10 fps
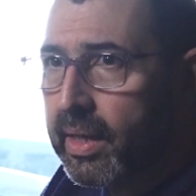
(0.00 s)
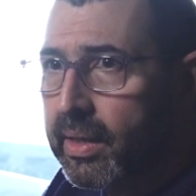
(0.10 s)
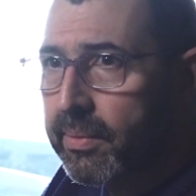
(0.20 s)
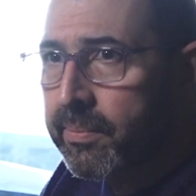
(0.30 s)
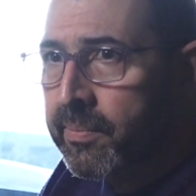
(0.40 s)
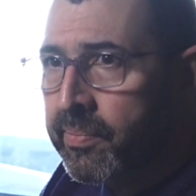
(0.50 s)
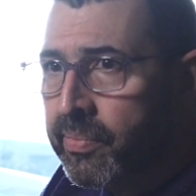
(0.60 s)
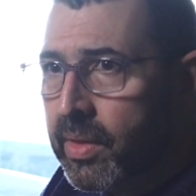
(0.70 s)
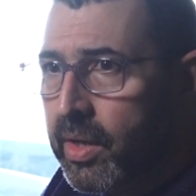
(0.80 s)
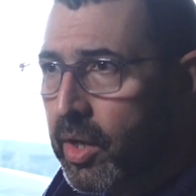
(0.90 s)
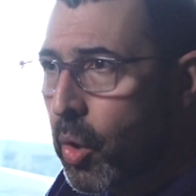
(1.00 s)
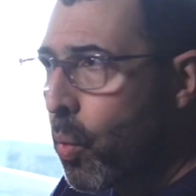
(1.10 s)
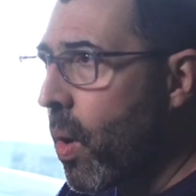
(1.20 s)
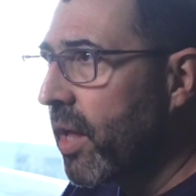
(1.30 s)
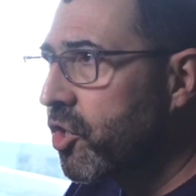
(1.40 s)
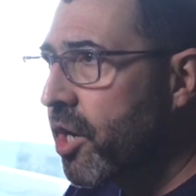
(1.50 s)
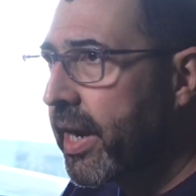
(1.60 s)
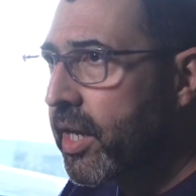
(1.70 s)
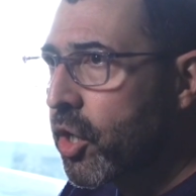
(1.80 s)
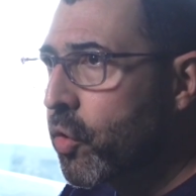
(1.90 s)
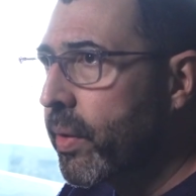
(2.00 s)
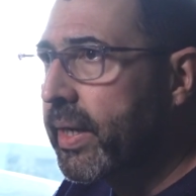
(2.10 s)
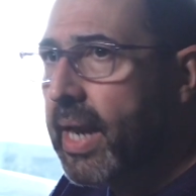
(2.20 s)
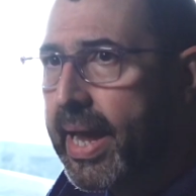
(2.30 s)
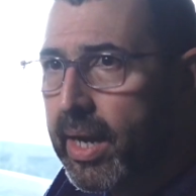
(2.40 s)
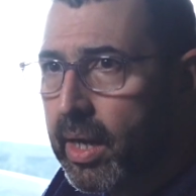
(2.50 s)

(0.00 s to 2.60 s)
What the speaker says: it, while shining a green light